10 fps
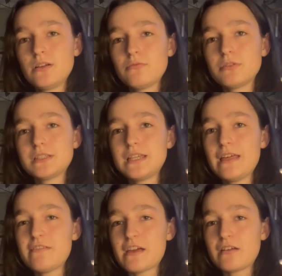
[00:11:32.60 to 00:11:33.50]
we'll see
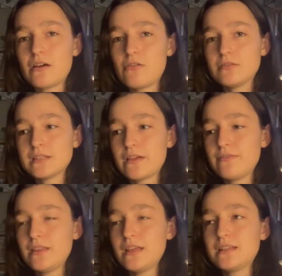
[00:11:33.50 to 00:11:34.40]
how that goes. I
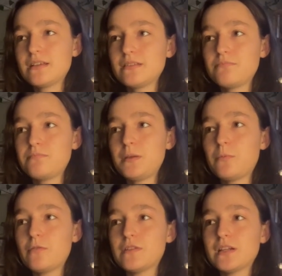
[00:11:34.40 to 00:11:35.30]
feel like
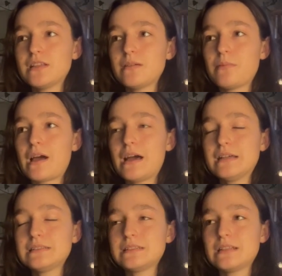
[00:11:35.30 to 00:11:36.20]
people have done it in the
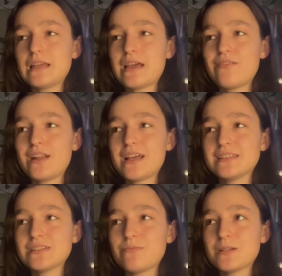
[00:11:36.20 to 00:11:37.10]
past and they haven't had
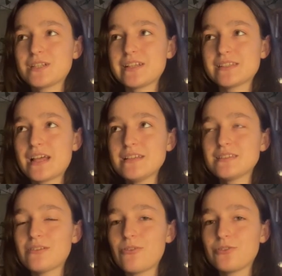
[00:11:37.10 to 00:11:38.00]
so much
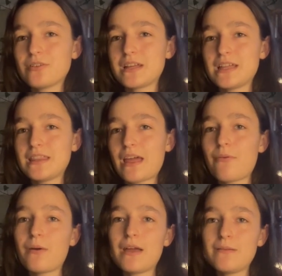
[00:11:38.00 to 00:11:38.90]
success altering it in
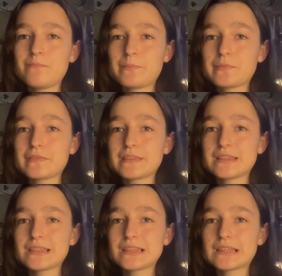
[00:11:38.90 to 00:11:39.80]
that way.
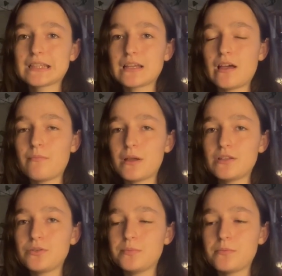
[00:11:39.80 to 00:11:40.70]
I might
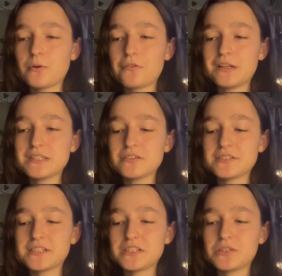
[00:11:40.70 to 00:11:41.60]
do a bit more
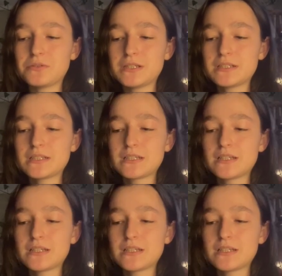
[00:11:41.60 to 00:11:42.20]
research into it